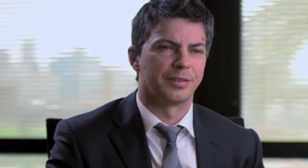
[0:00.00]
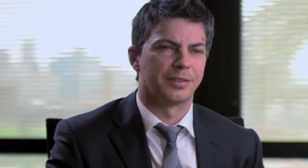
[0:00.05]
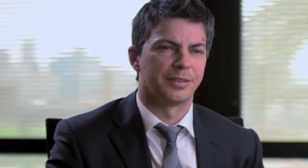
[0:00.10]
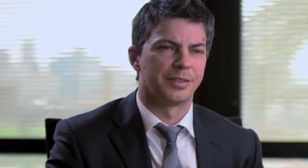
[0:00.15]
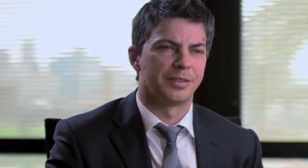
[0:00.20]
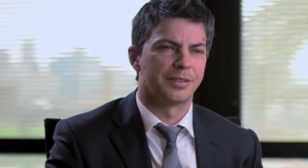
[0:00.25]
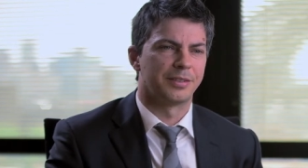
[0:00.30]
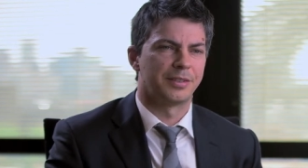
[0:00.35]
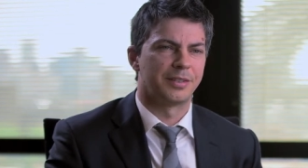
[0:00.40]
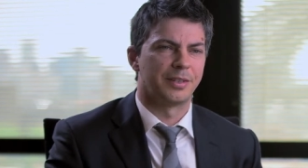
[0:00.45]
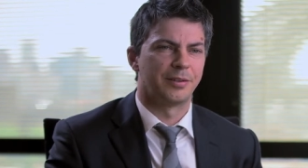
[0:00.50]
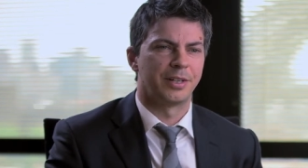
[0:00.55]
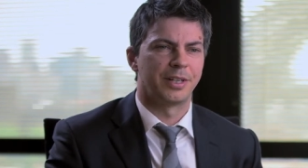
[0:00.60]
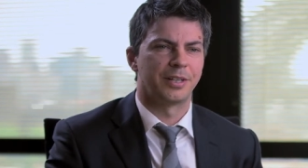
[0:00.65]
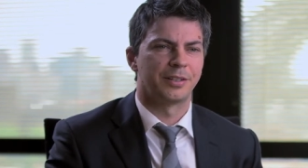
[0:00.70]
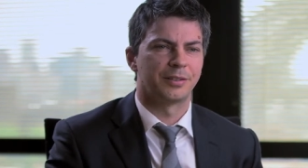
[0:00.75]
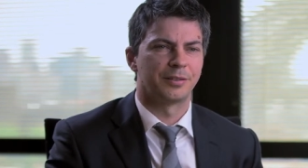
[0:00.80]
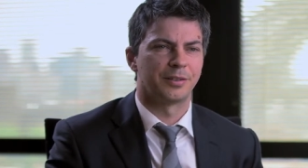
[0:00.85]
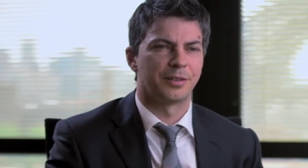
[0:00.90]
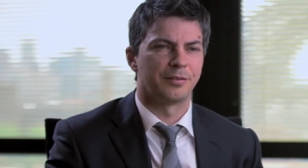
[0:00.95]
The
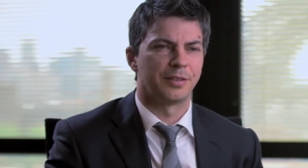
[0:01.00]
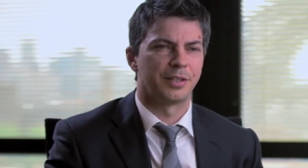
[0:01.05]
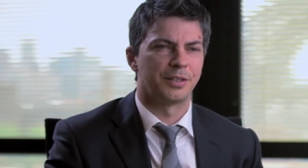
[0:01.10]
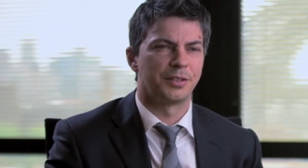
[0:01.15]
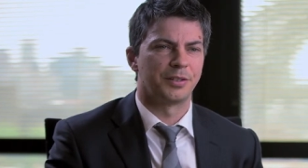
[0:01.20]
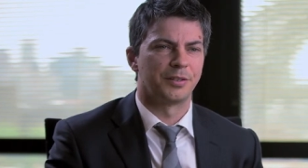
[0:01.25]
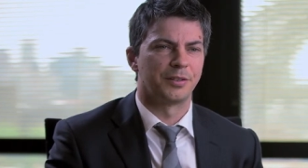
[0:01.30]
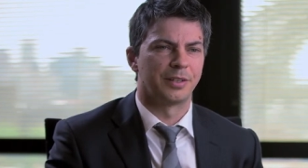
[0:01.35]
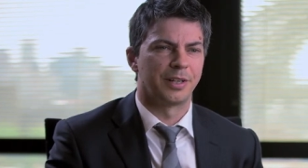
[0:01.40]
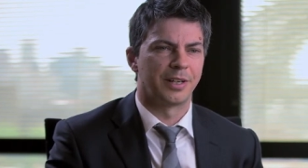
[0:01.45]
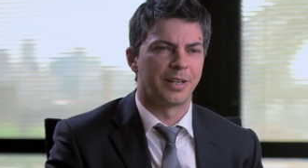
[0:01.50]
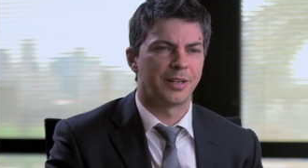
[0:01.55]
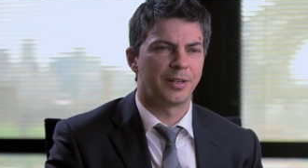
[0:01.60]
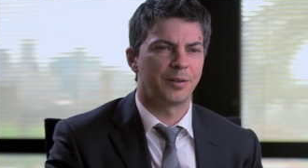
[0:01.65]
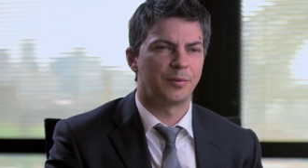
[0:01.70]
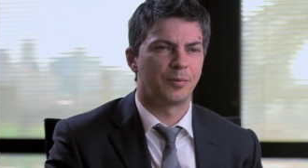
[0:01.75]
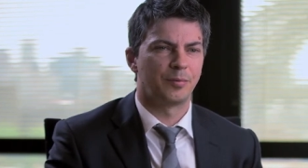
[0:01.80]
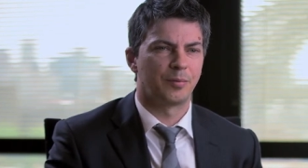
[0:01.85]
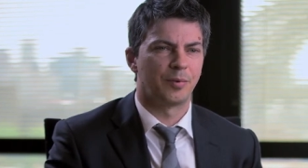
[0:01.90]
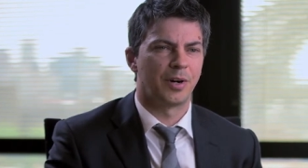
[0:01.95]
Syrian sort of issue
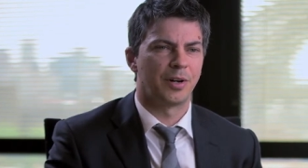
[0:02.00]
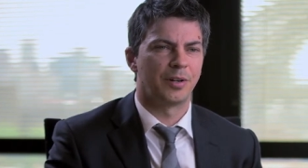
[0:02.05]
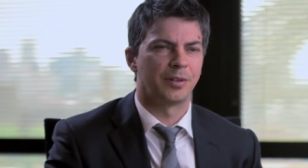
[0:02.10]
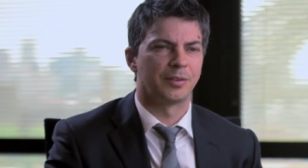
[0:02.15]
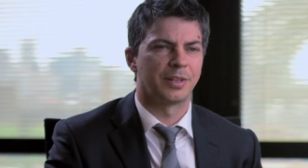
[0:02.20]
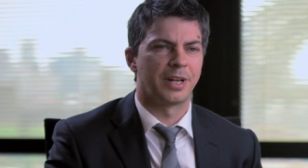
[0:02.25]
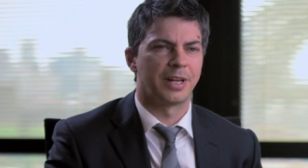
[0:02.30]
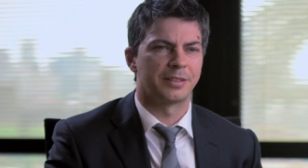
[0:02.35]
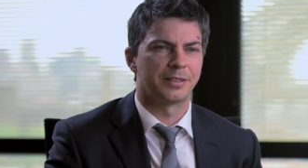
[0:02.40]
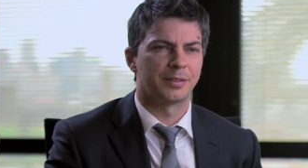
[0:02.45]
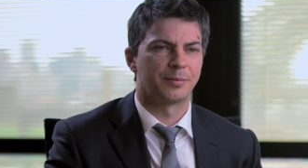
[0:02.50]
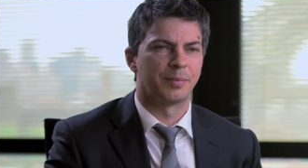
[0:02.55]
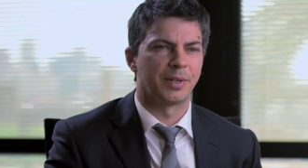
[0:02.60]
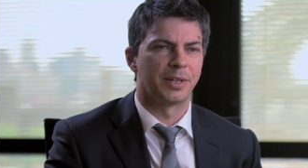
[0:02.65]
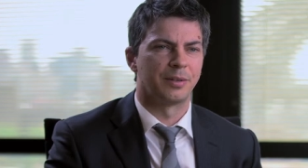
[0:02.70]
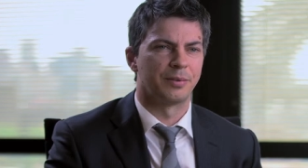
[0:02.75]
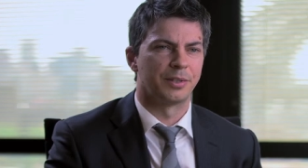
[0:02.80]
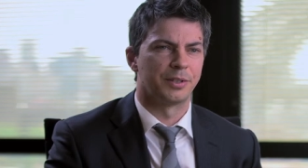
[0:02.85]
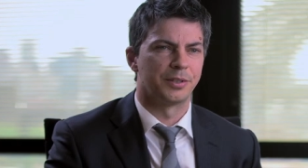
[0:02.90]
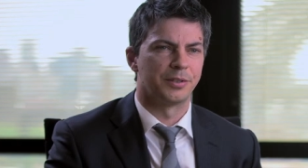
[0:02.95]
there, while that's
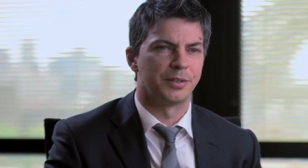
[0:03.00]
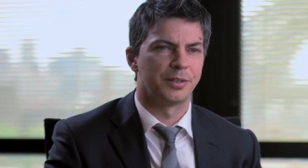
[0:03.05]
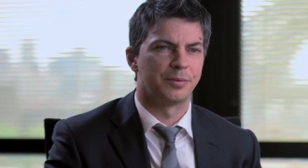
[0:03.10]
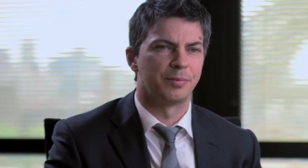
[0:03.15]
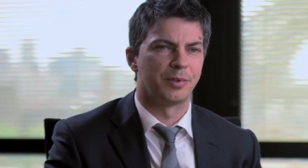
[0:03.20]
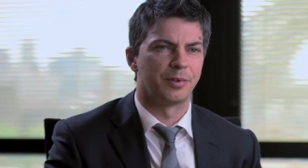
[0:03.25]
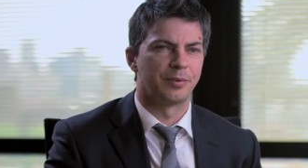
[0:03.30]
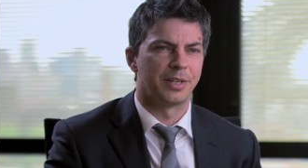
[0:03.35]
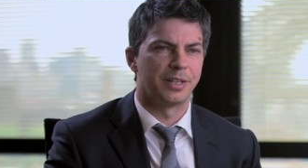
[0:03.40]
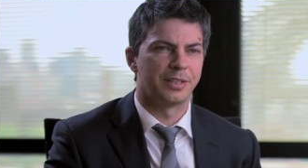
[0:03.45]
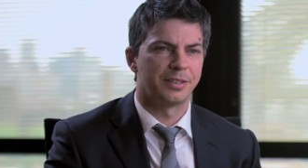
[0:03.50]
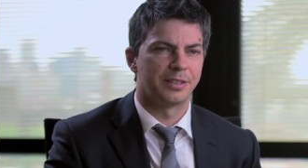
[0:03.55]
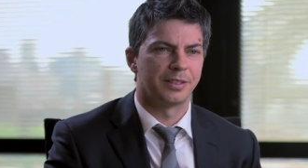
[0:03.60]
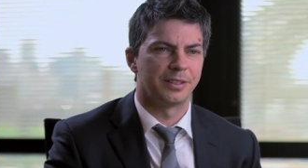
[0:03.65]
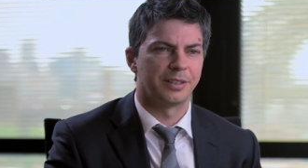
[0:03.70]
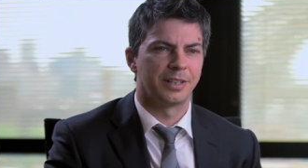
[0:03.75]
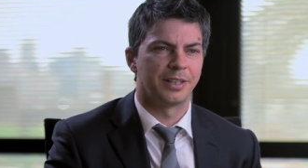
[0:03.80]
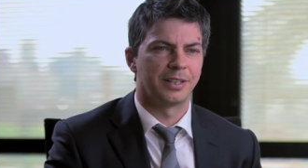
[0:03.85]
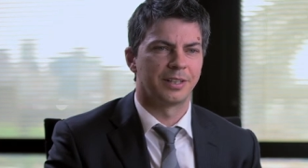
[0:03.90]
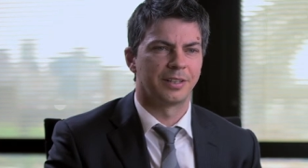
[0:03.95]
been reduced more
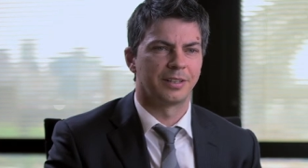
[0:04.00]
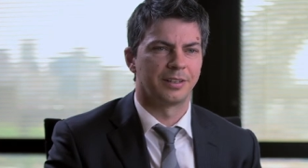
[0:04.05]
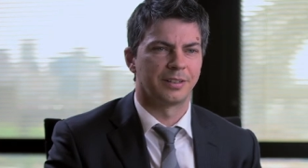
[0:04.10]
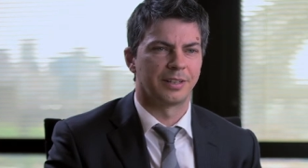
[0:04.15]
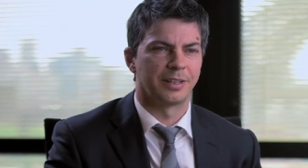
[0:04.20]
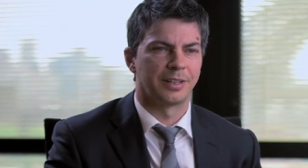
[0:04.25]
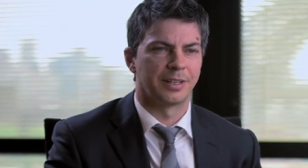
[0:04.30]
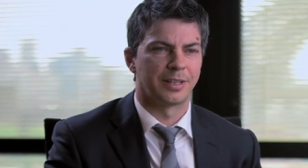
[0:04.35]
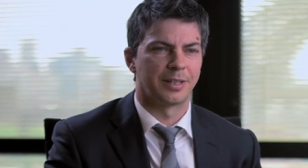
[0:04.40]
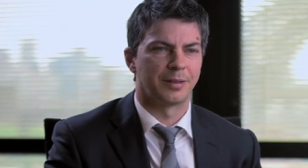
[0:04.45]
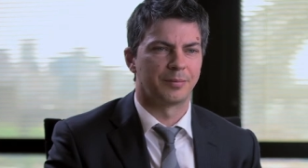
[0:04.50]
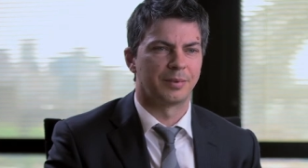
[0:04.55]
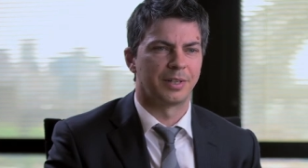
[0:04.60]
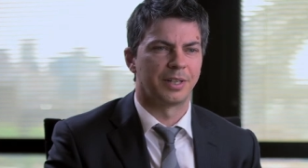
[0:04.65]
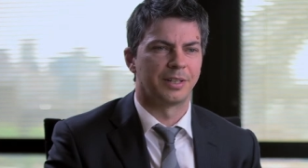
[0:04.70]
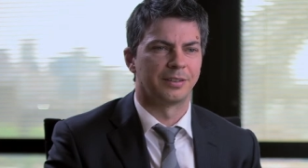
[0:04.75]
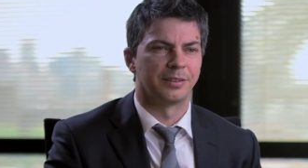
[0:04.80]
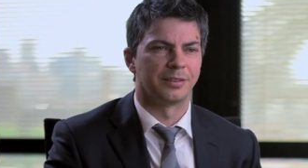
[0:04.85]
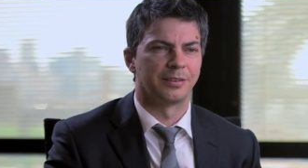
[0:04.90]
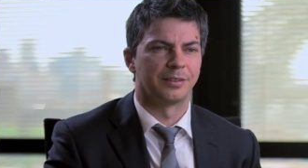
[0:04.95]
recently
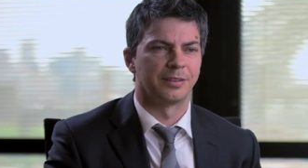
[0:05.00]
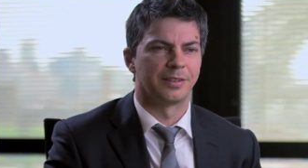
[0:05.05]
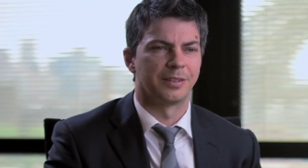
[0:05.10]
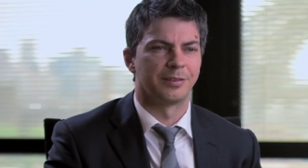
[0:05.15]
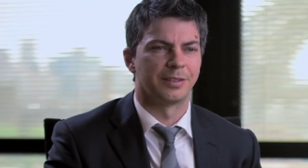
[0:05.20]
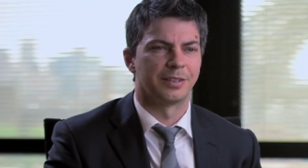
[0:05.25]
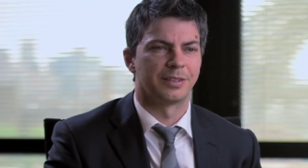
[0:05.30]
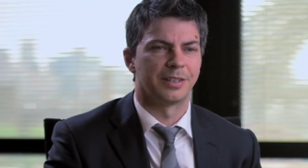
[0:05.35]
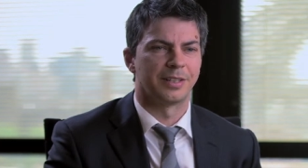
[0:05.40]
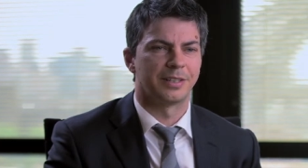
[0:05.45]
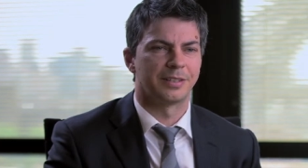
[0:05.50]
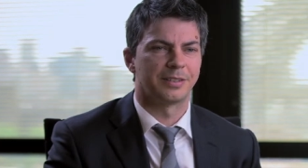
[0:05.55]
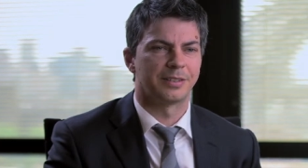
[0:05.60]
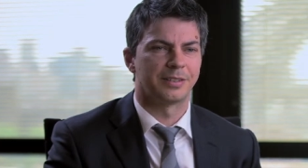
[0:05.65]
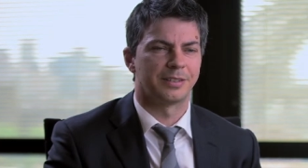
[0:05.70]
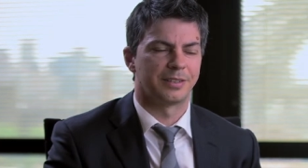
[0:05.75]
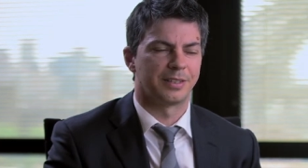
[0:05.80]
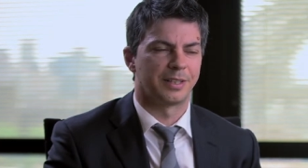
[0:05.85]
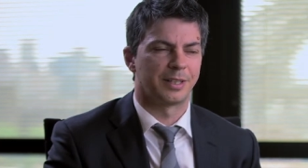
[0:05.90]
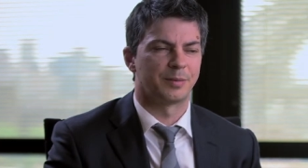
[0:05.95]
and there is
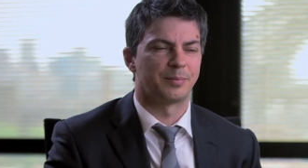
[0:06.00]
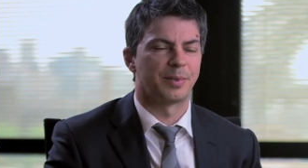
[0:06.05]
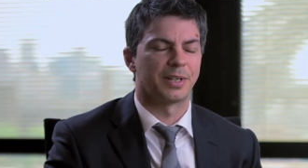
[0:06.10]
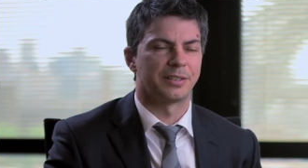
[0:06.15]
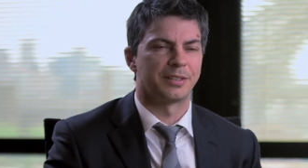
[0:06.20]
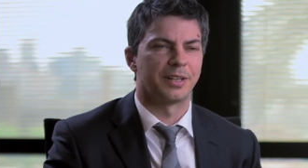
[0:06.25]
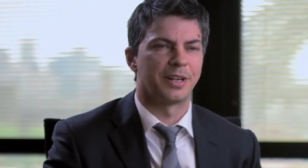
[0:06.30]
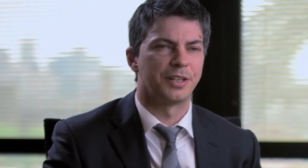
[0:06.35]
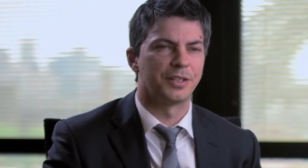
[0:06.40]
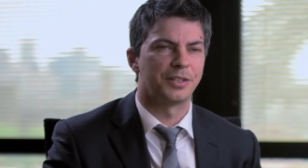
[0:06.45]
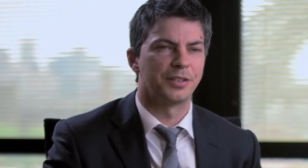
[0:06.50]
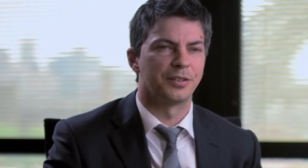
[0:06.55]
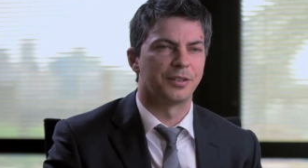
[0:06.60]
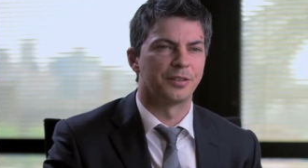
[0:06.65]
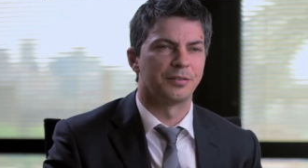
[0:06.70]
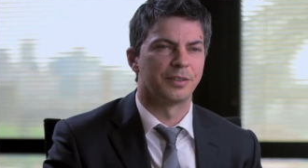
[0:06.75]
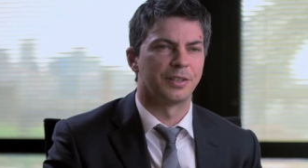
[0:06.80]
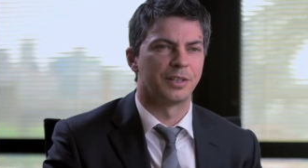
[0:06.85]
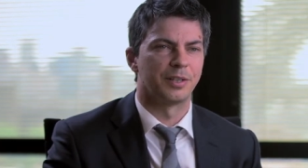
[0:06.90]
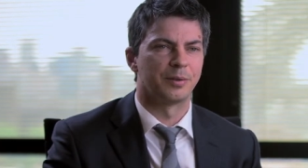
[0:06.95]
less expectation
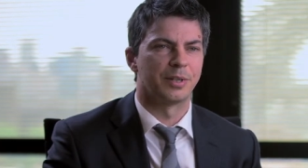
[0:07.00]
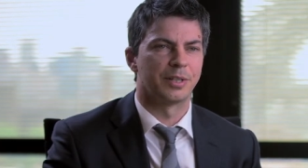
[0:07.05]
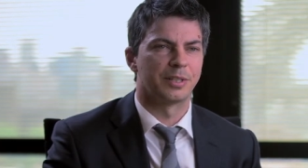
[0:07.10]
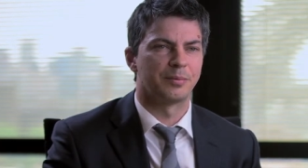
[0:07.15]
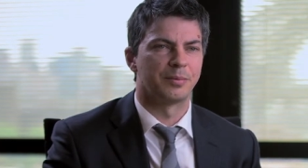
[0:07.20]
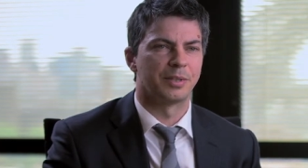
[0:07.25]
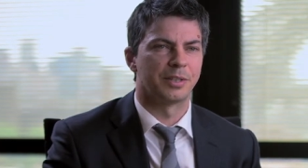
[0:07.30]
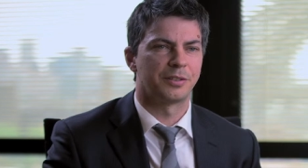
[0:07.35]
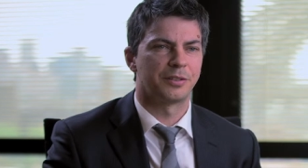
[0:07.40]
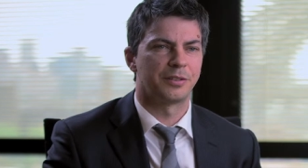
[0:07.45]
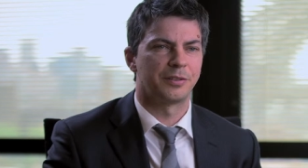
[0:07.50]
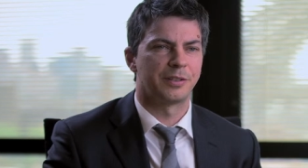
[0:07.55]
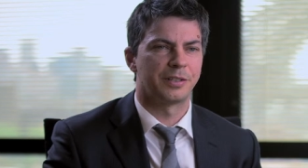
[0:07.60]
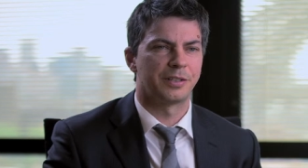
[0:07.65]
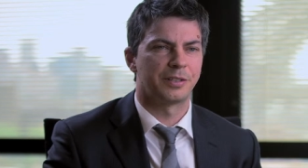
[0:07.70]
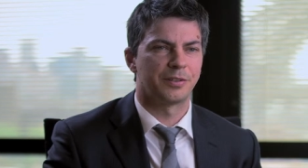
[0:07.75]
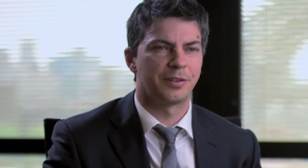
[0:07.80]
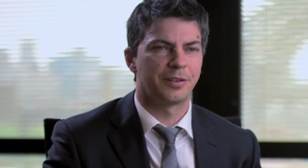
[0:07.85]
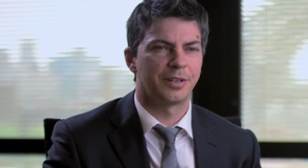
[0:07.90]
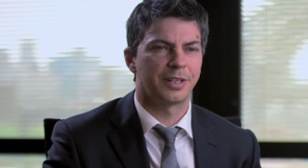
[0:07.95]
of a US military
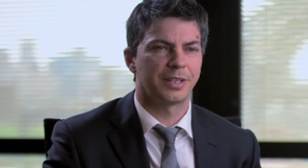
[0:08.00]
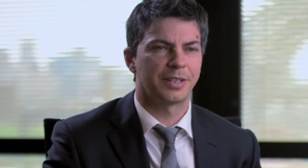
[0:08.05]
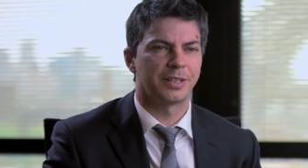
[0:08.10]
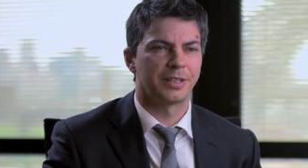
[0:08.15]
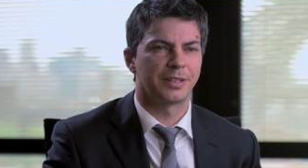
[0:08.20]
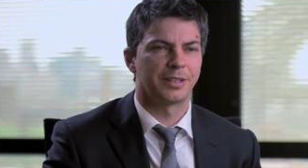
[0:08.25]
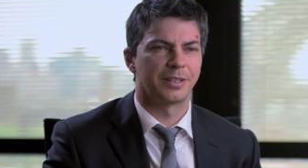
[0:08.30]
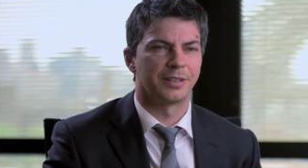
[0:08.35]
strike,